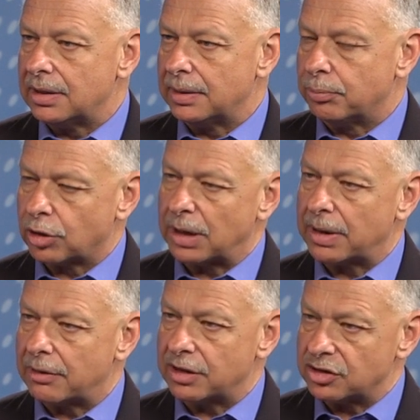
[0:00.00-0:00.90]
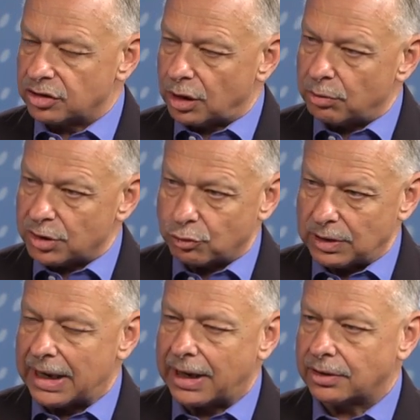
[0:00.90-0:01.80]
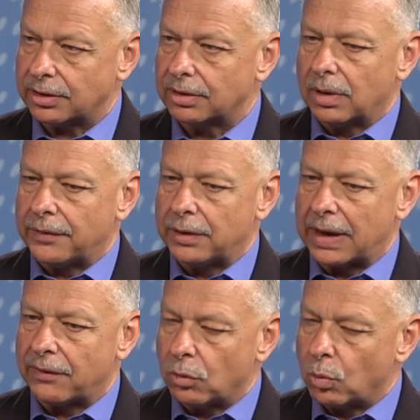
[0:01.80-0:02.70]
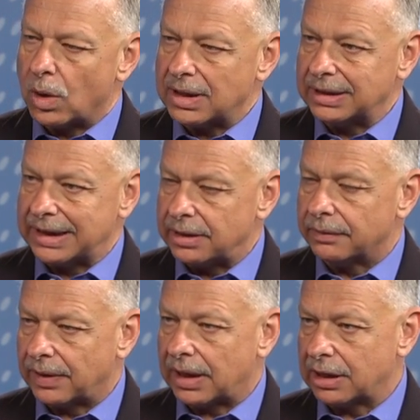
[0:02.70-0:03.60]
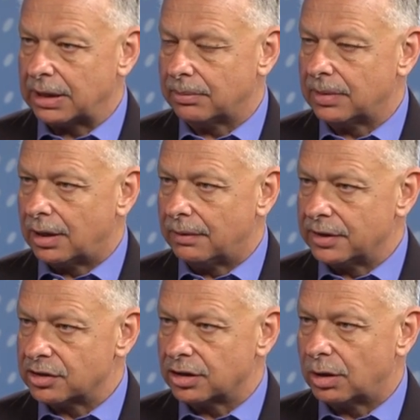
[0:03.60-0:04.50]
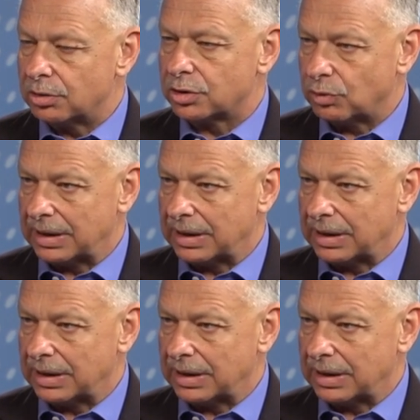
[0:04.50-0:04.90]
the primary slowest reactor, if you have a 1 liter volume of the slowest